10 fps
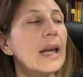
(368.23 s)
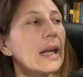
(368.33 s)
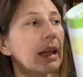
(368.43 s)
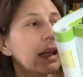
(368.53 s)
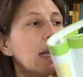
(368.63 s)

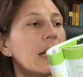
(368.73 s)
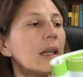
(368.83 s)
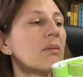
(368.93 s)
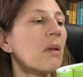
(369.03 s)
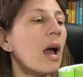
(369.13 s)

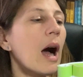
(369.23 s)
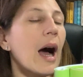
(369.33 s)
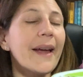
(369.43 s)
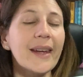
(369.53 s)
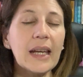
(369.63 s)
Again,
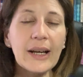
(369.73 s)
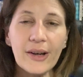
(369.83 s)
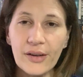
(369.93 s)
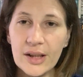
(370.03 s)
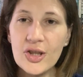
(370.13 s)
I
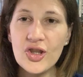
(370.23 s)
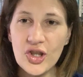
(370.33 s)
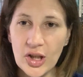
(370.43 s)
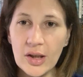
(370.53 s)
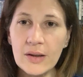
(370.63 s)
encourage
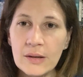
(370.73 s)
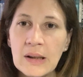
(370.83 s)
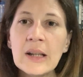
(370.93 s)
you